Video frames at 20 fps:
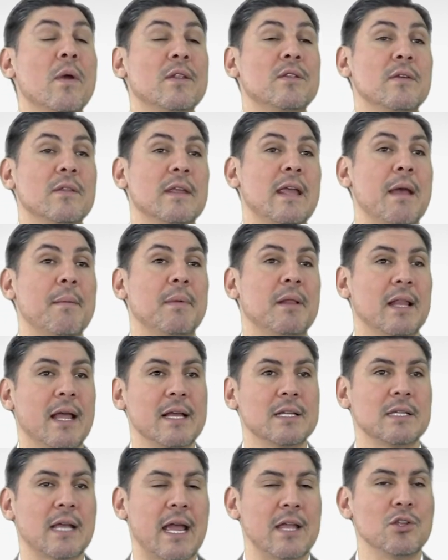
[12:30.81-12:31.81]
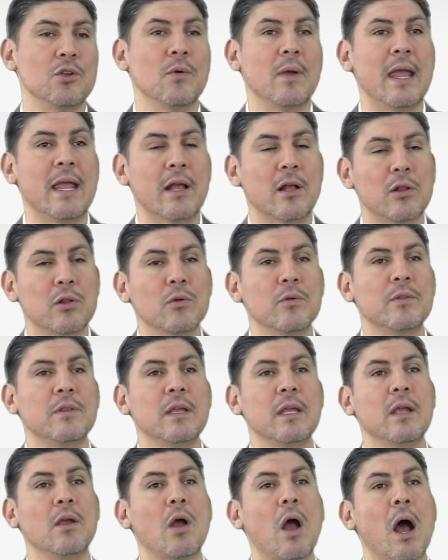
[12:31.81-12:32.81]
into the MLS and you include
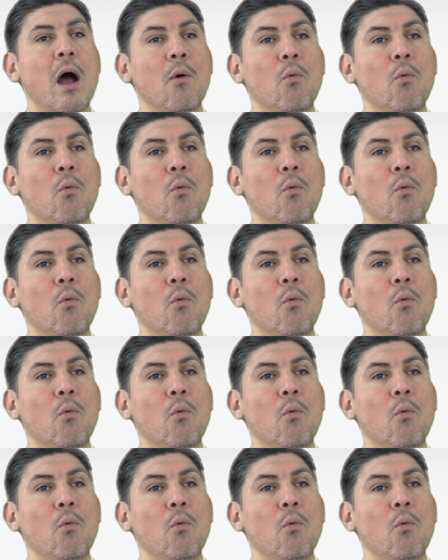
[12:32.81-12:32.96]
the